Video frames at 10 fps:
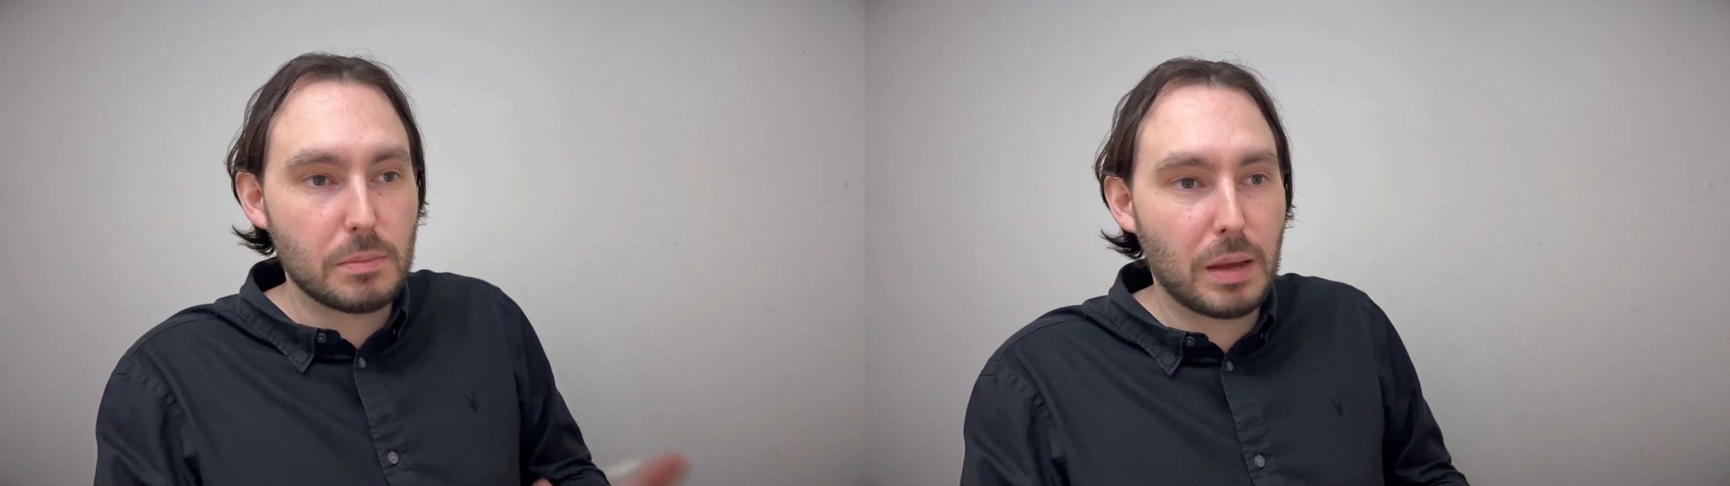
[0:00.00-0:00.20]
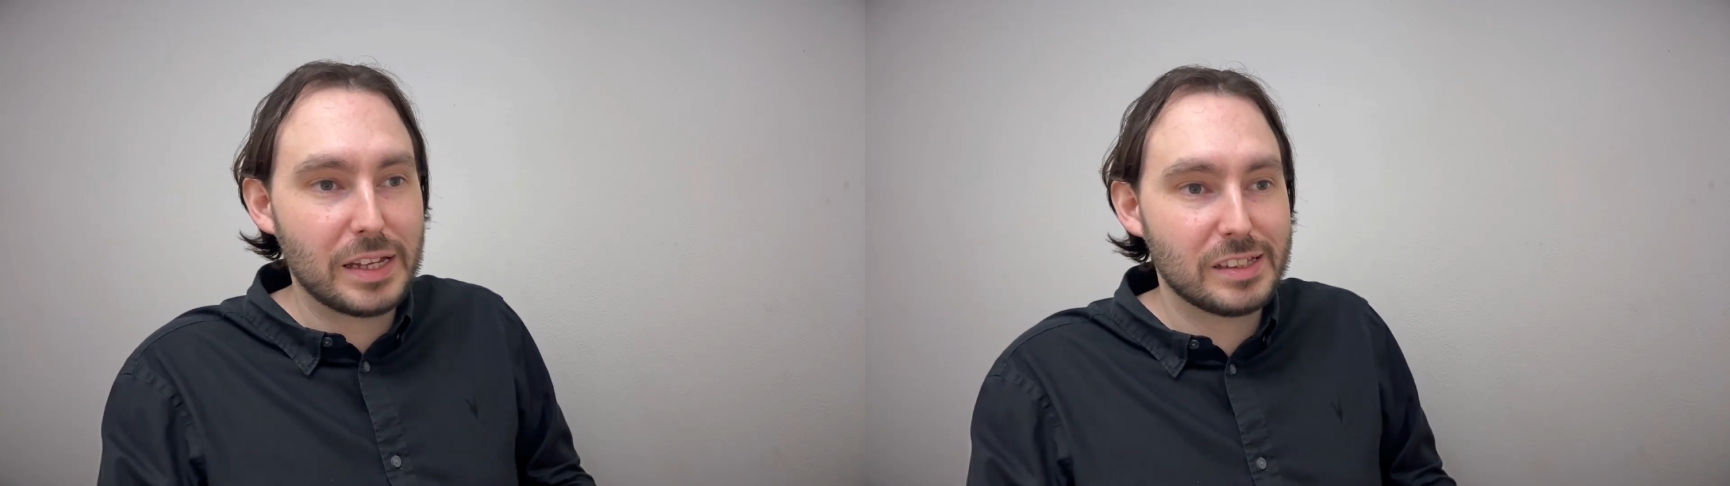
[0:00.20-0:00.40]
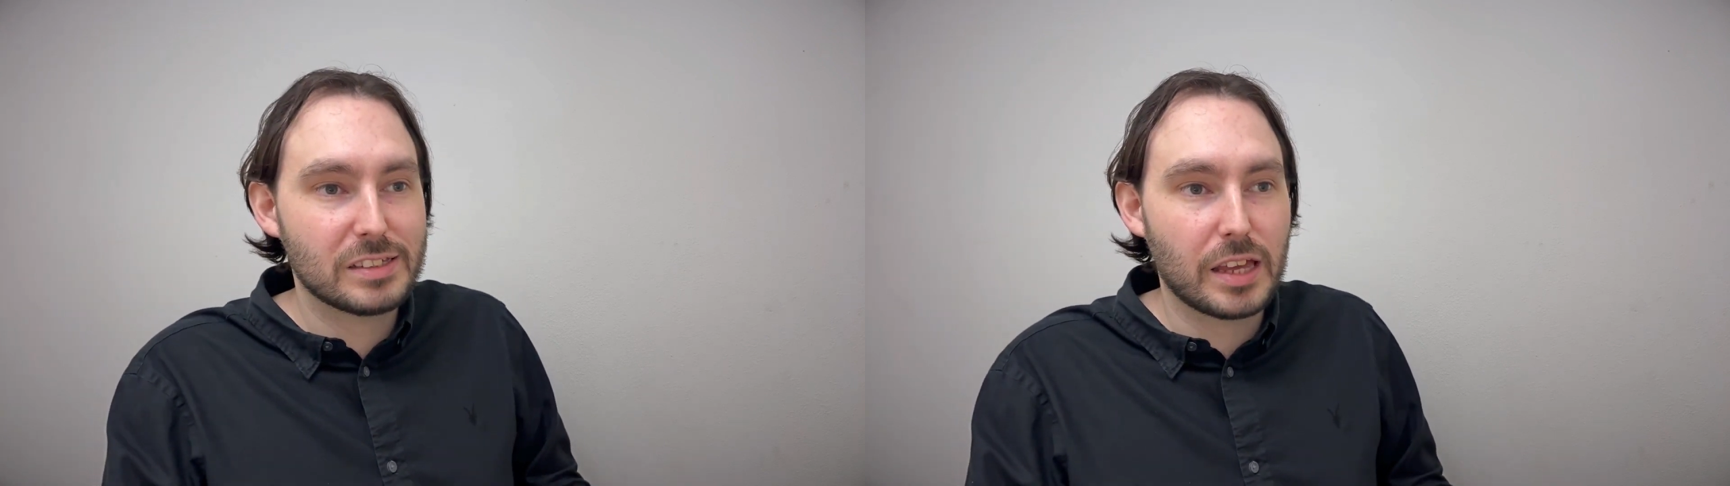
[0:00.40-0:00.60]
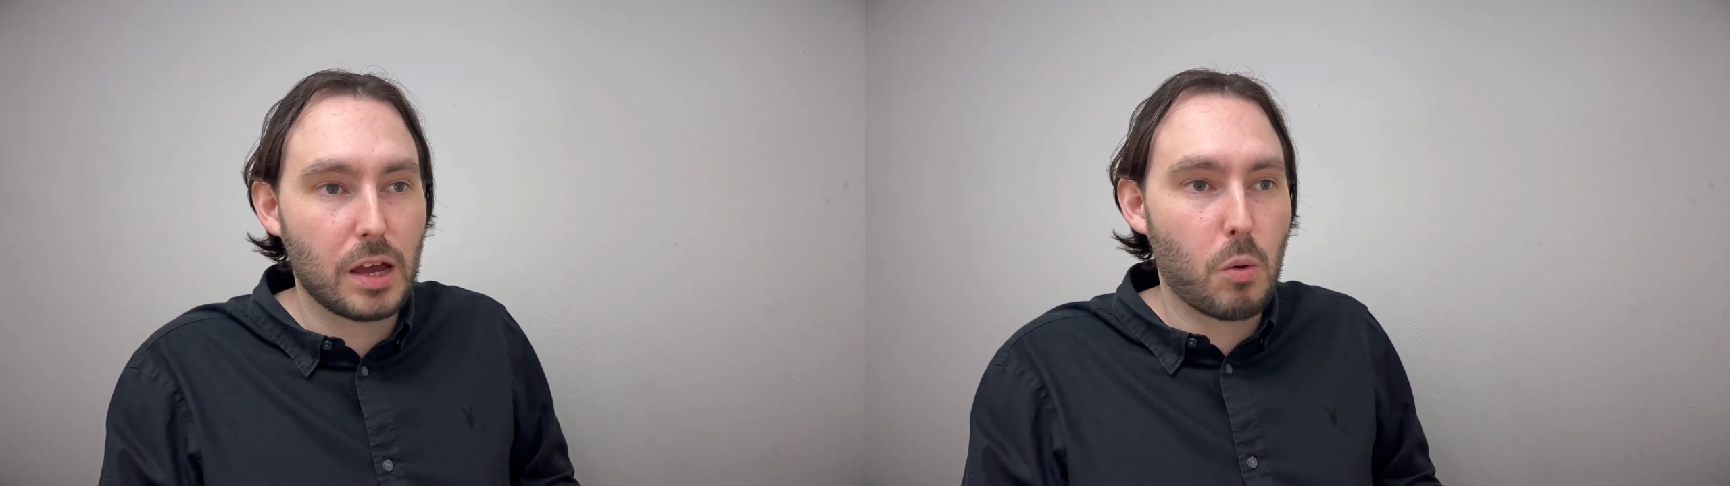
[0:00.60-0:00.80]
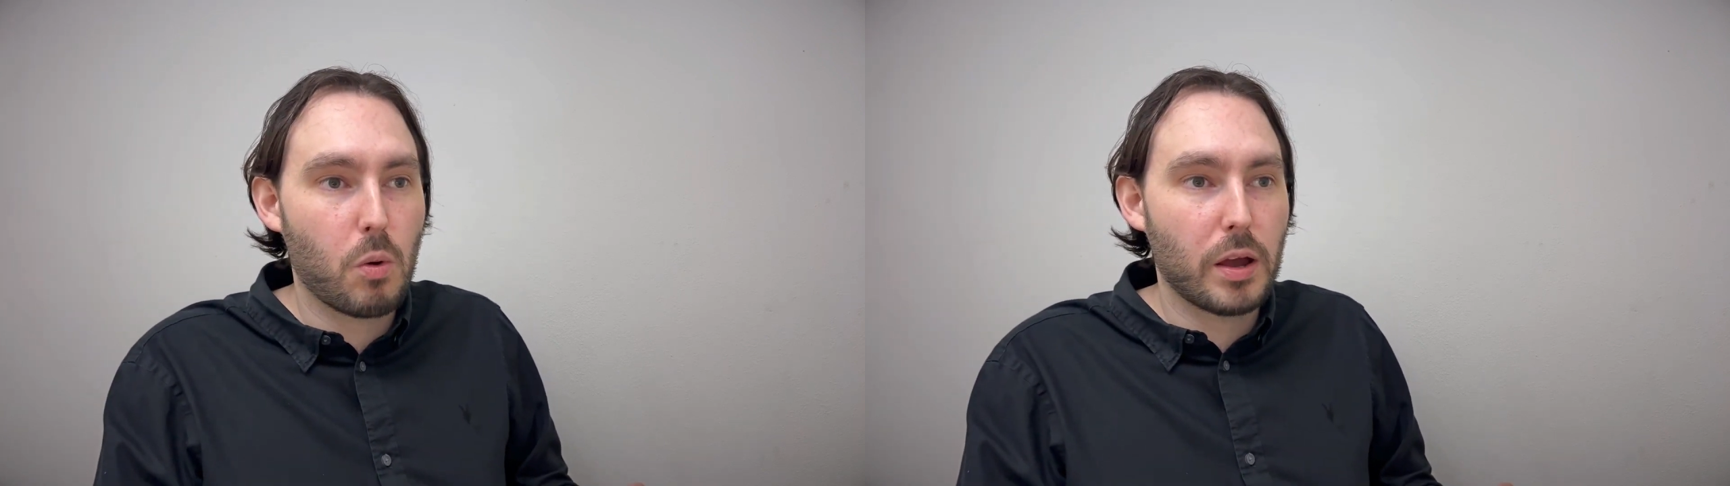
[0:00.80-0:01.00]
mindset
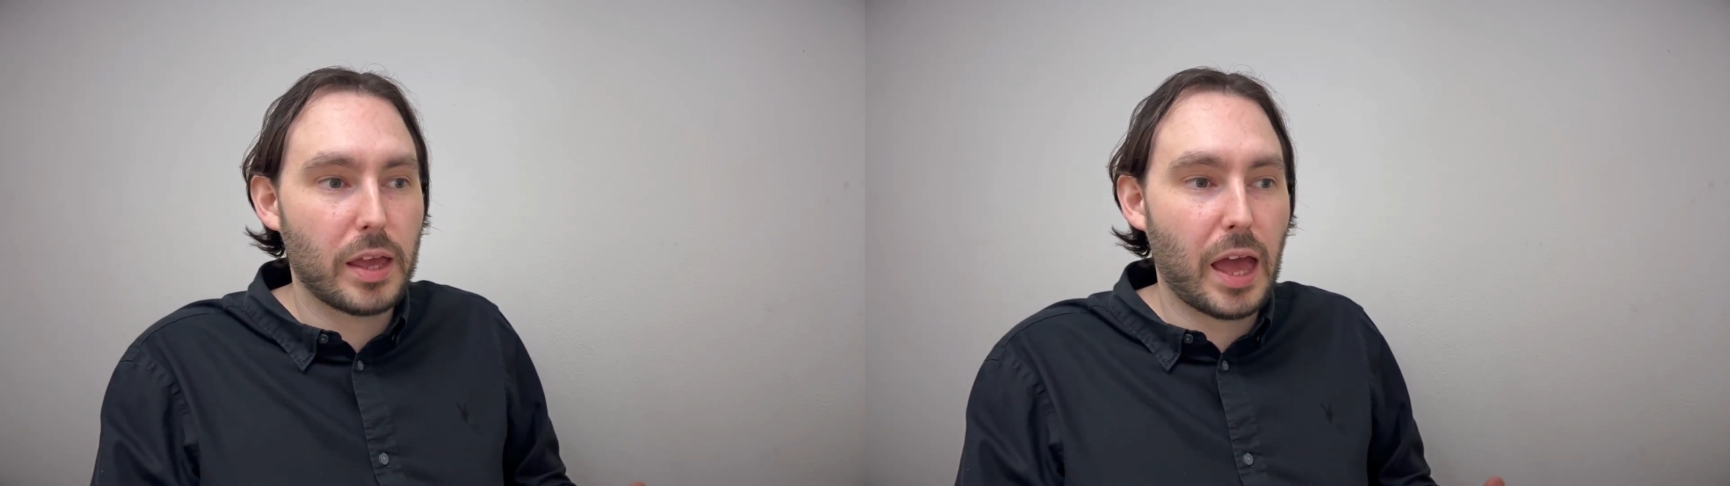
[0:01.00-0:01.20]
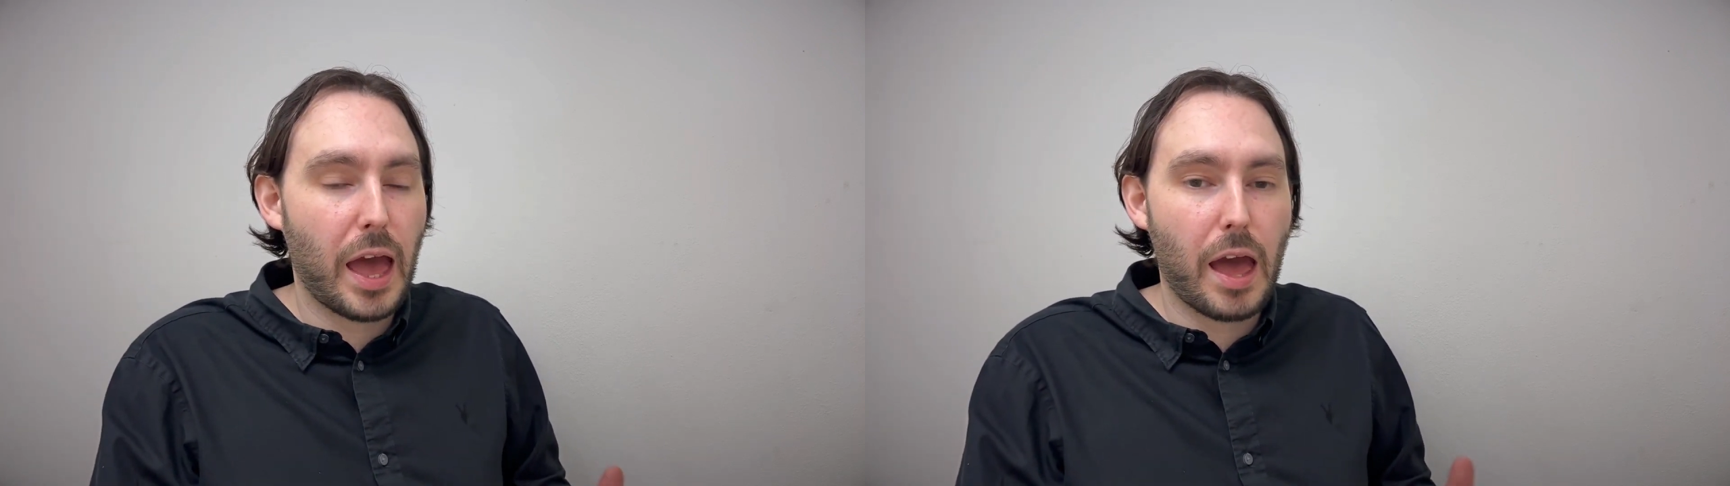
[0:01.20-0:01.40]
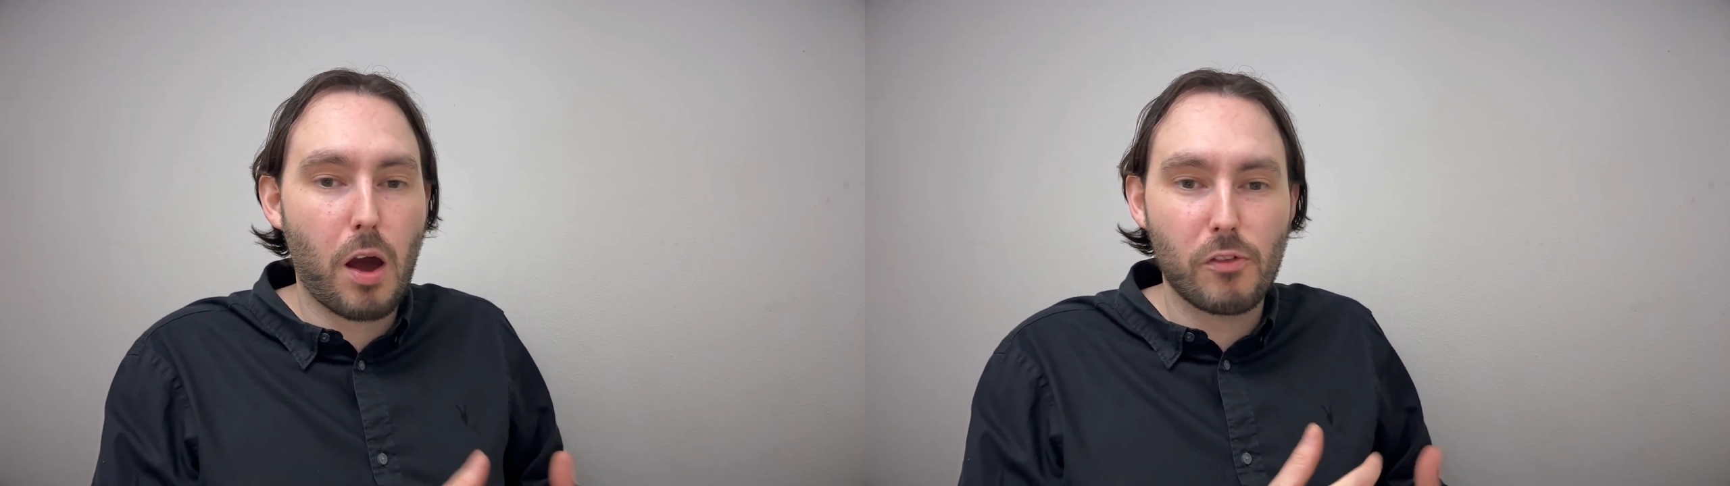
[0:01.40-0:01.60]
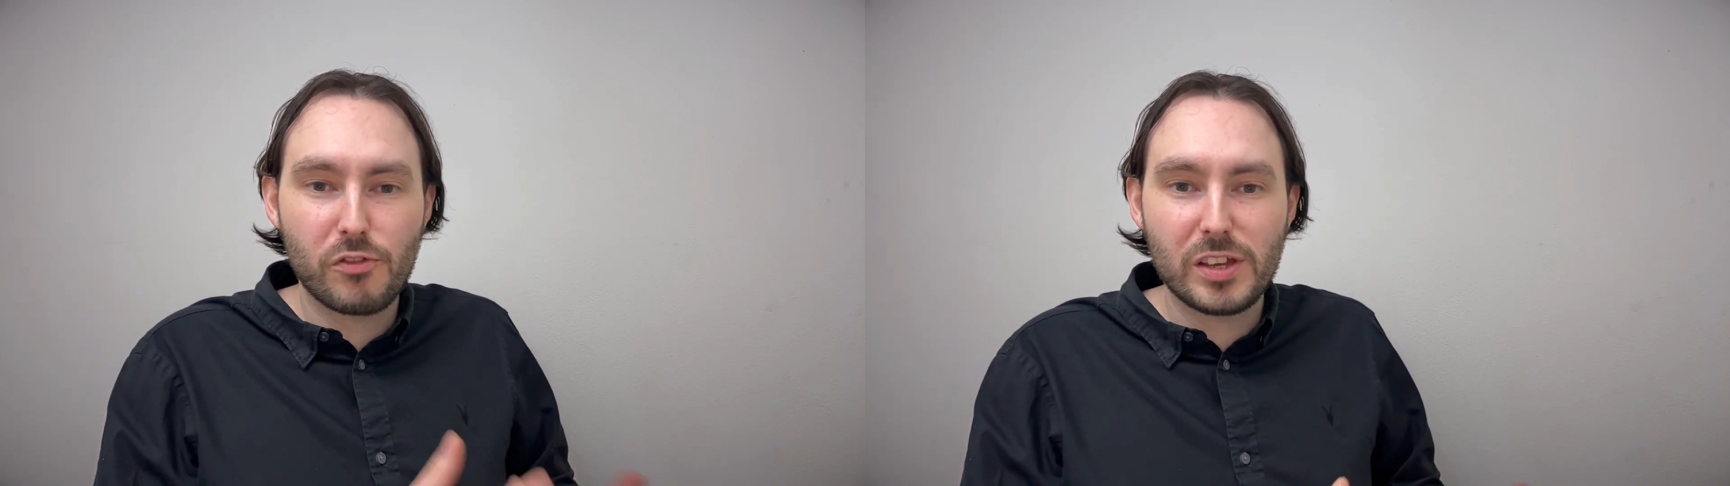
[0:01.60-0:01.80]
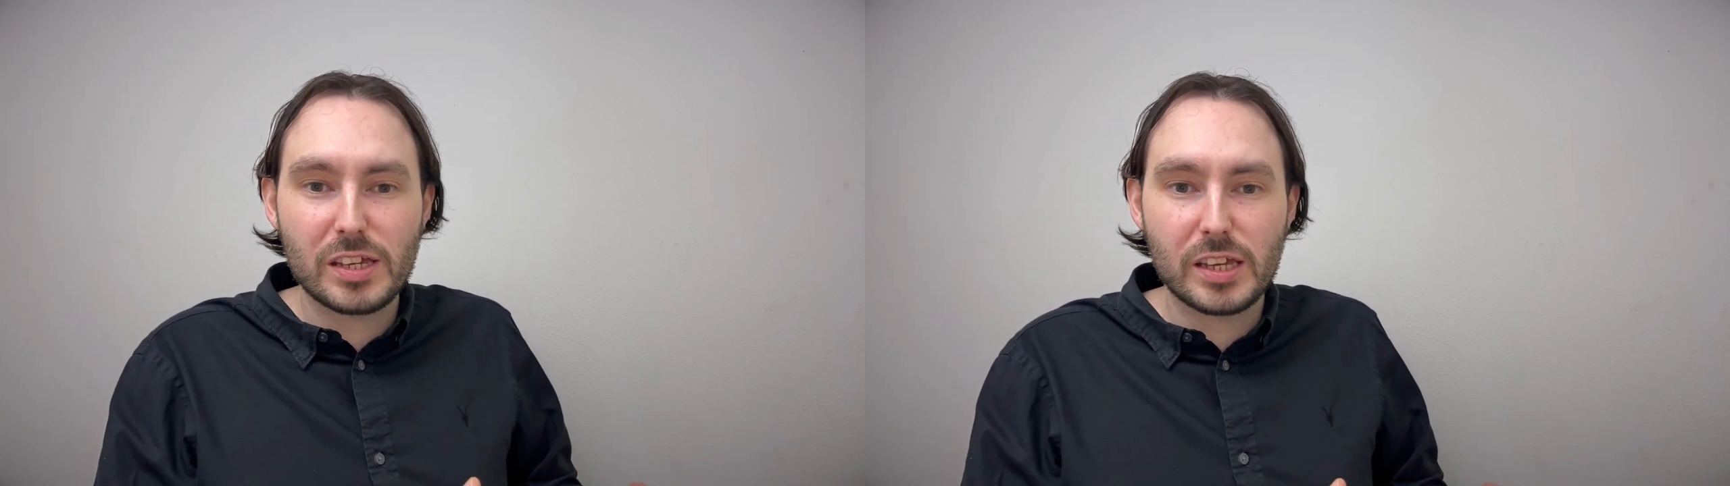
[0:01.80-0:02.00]
of
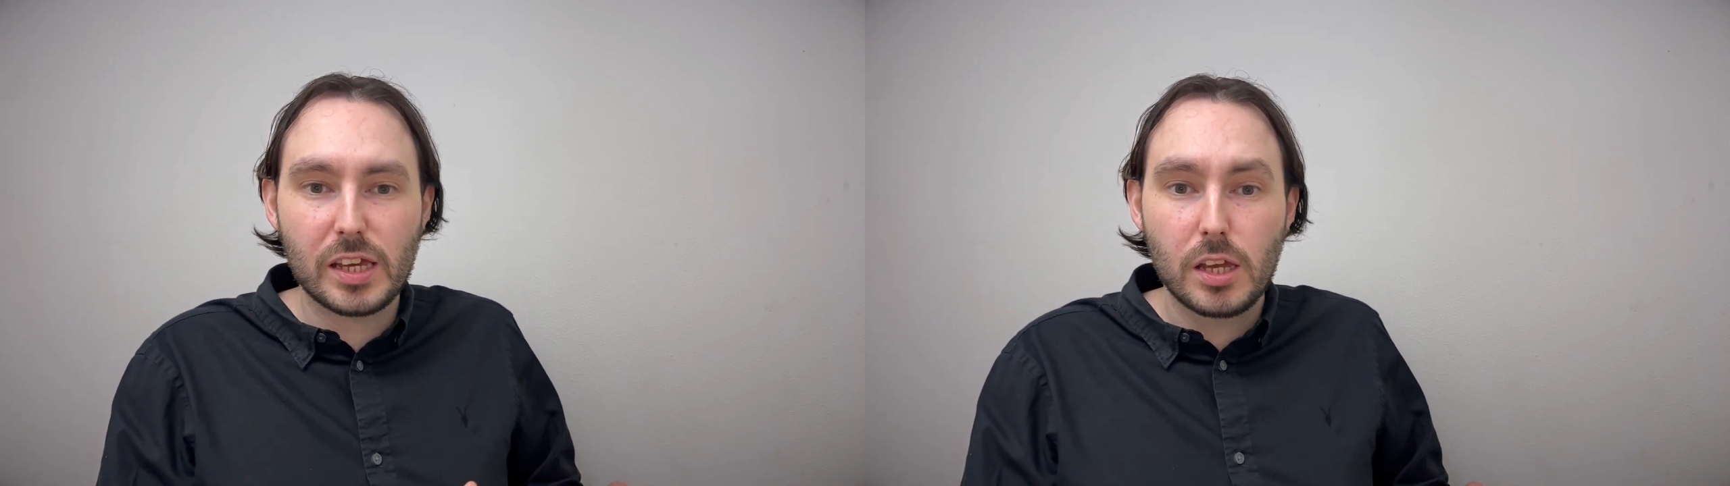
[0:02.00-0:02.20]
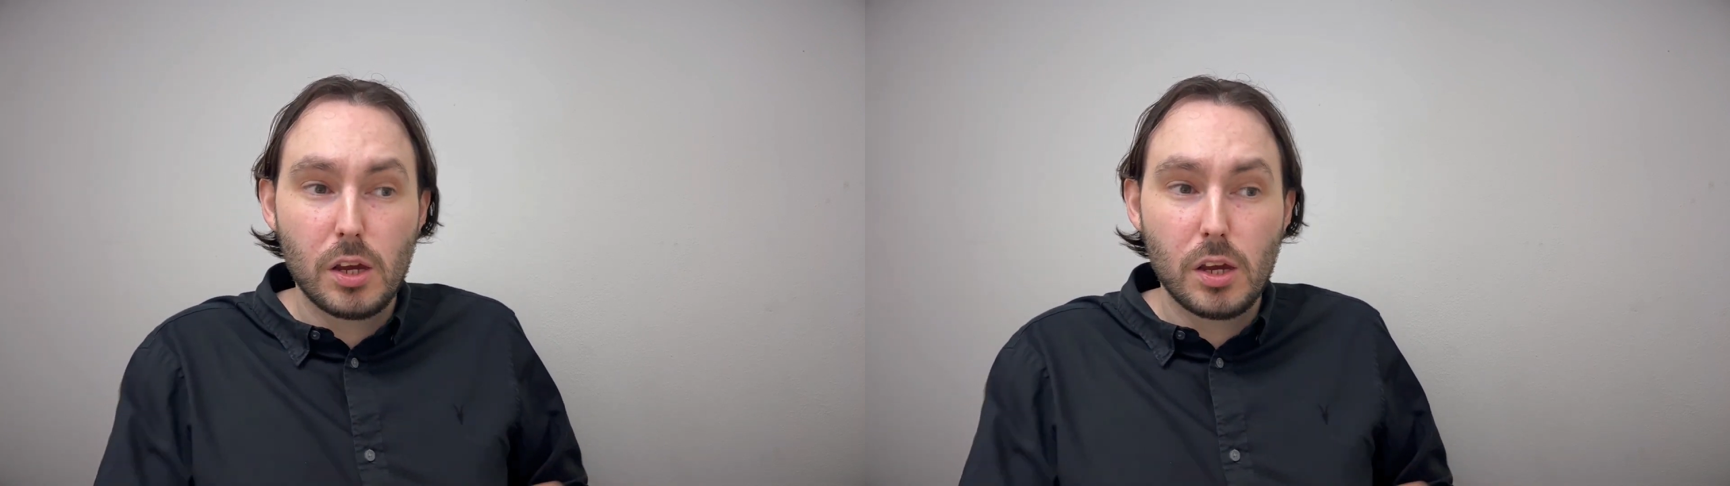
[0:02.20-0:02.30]
thinking,